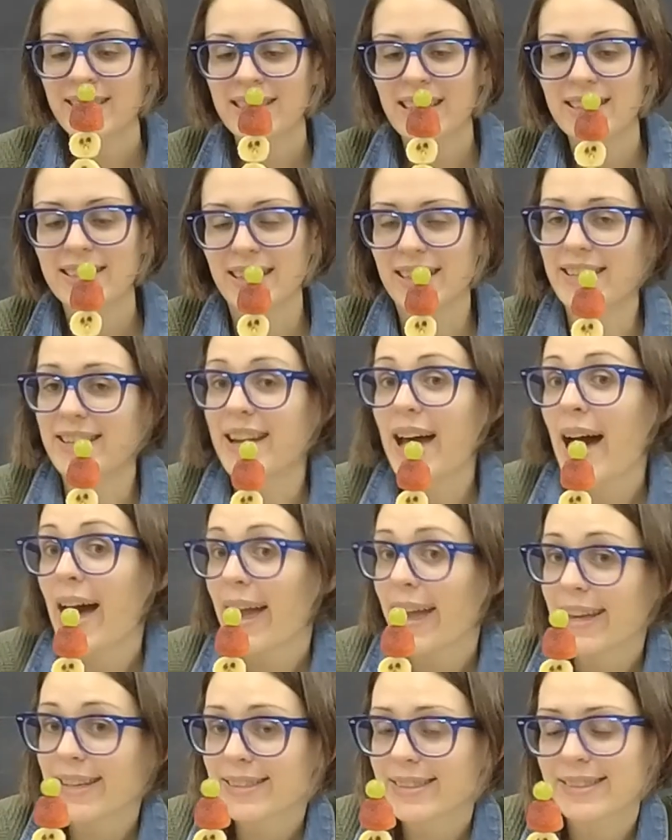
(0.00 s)
is a
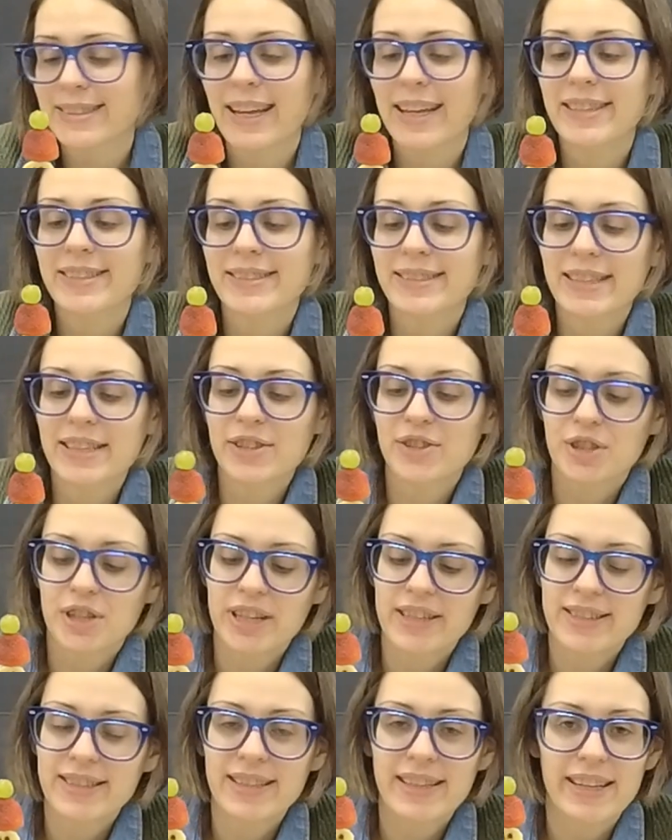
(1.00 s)
nice, tasty
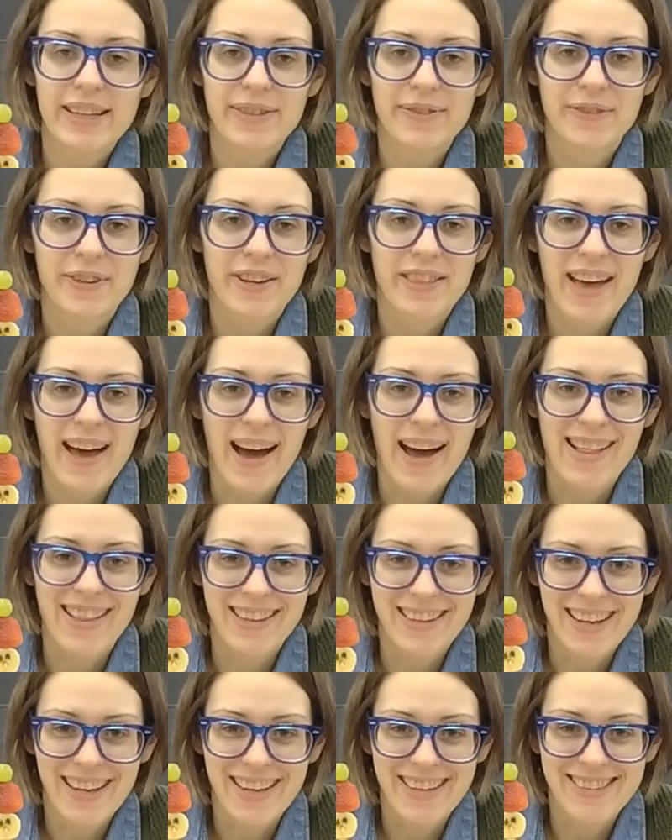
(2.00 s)
treat to eat for the
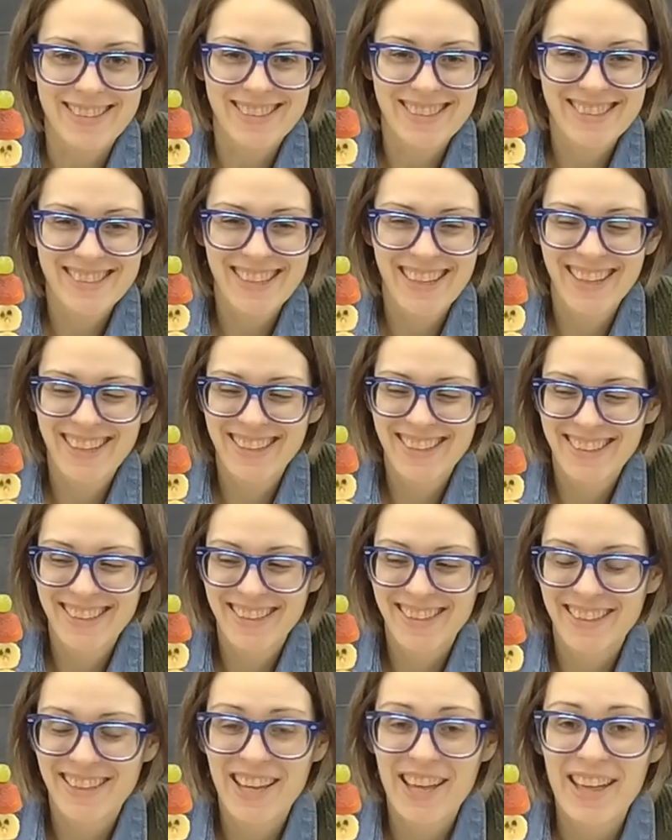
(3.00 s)
holidays.
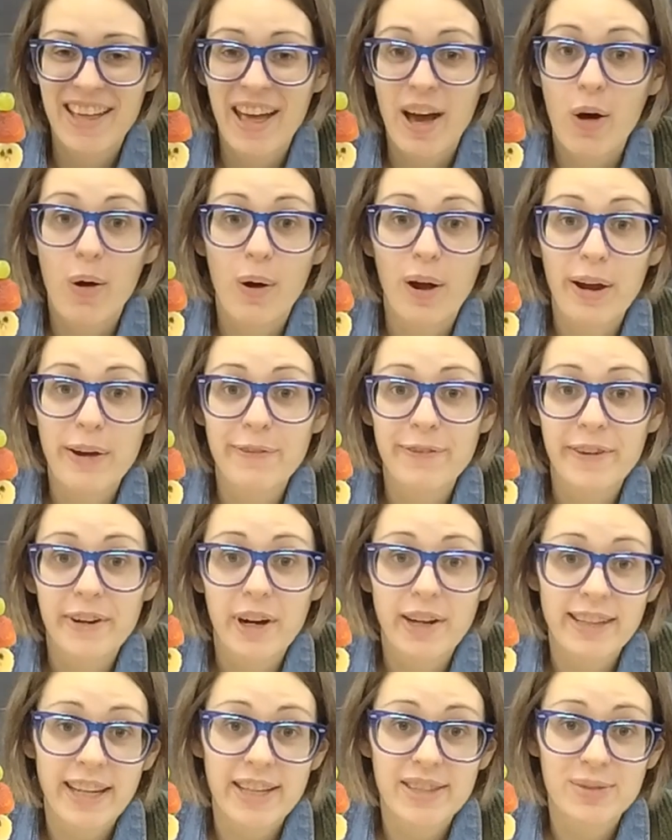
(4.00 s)
Or for
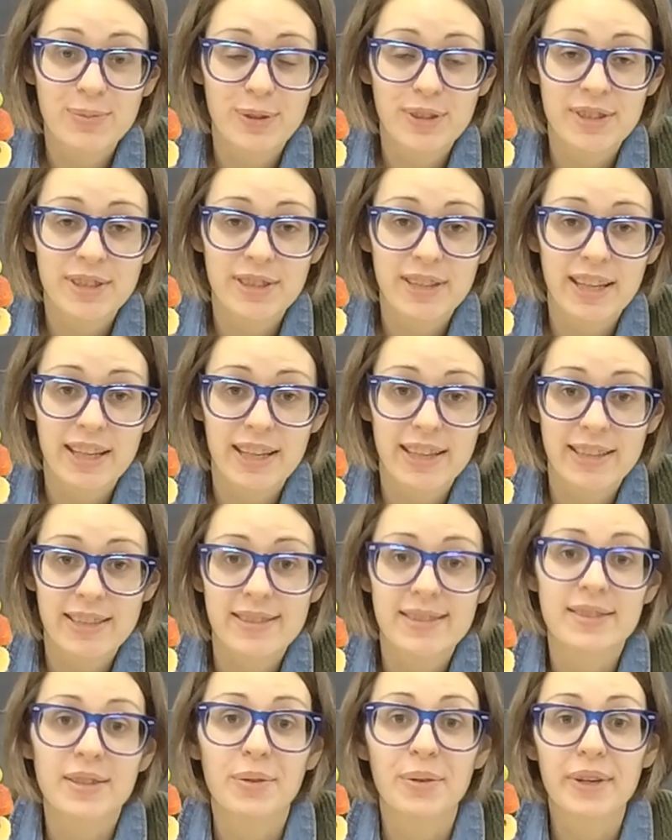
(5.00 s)
a nice winter day and
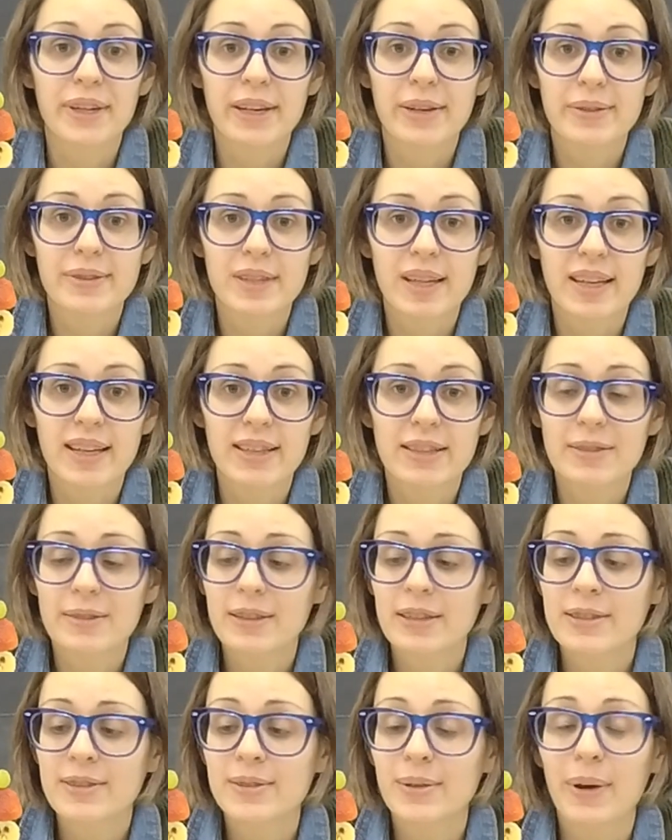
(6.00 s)
it's snowing outside.
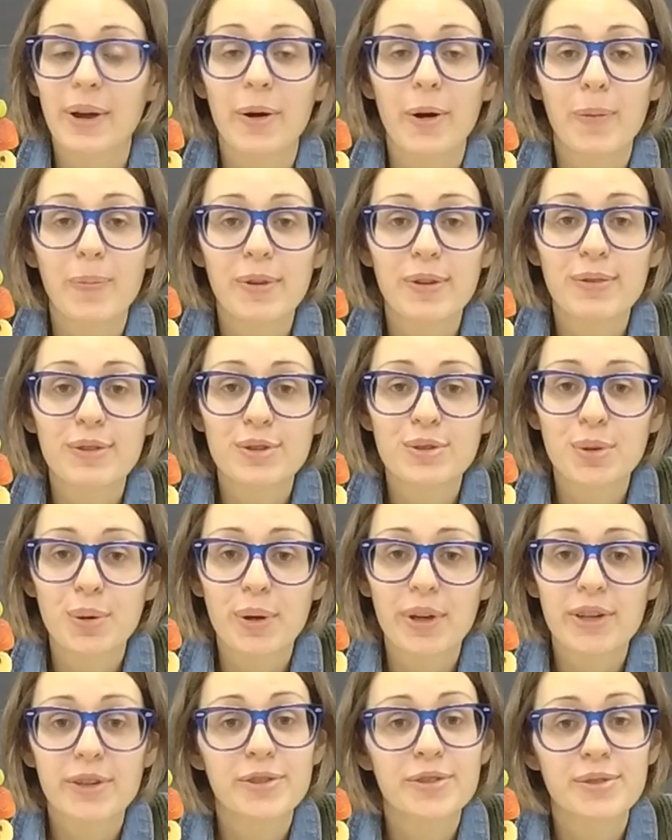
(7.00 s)
So I hope you enjoy
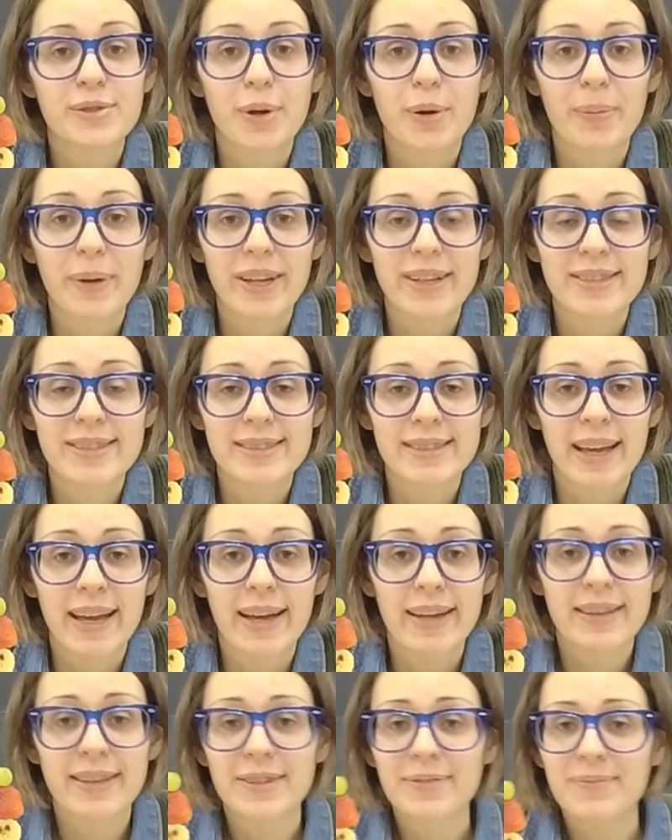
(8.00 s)
your snowman snack.